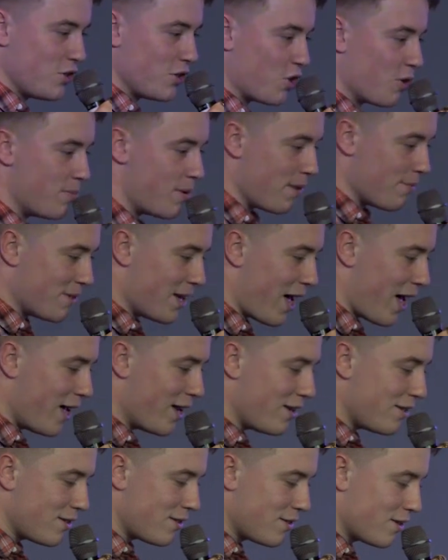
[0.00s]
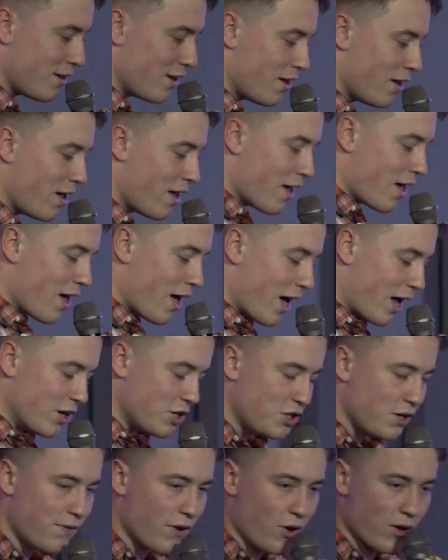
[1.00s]
she got baptized, and
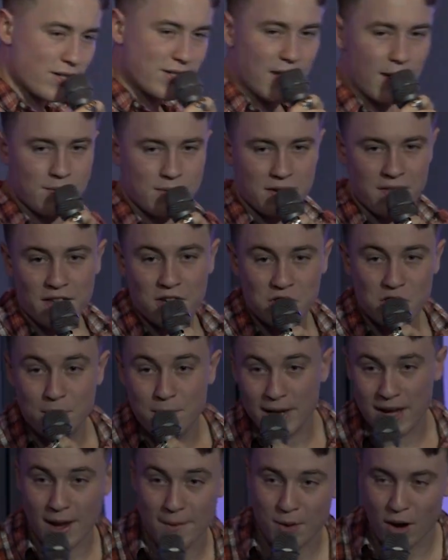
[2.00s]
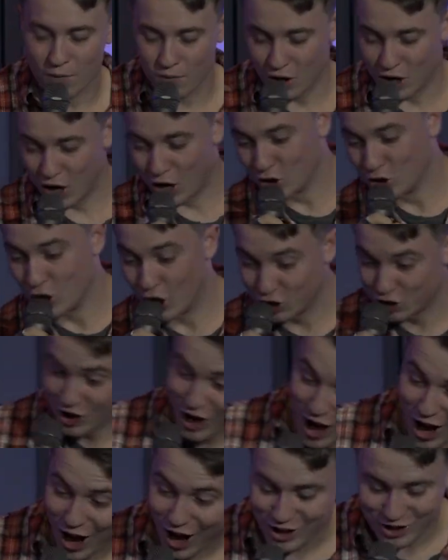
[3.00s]
she felt accepted. Then she became part of the
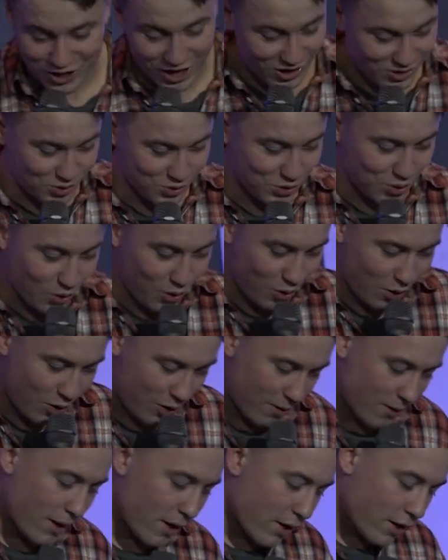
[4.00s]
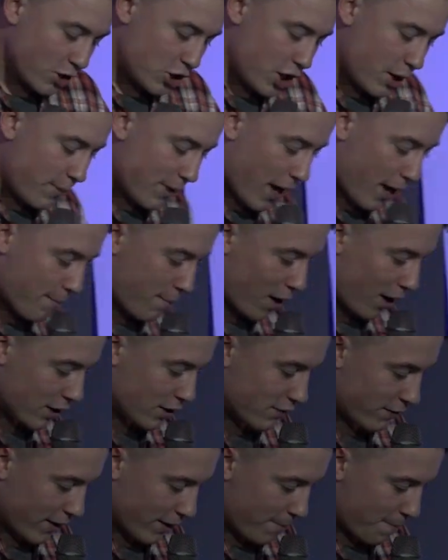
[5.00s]
lads on tour. She became
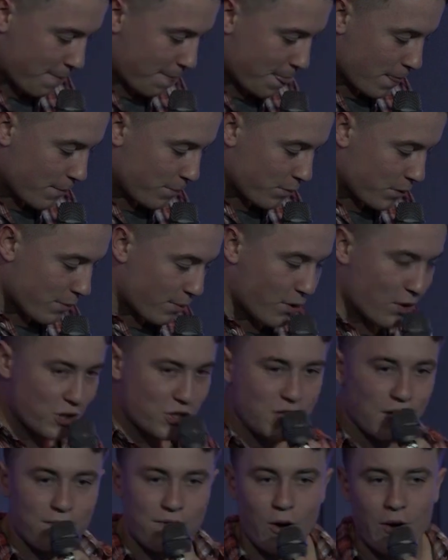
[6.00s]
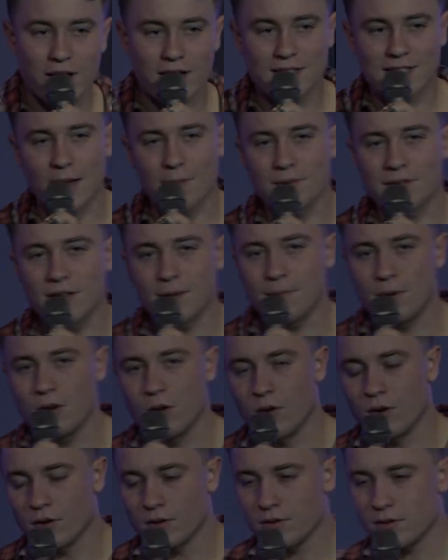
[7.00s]
part of it because she felt accepted and
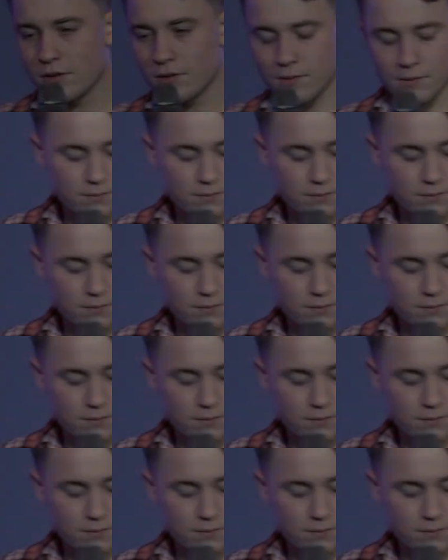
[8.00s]
belonged.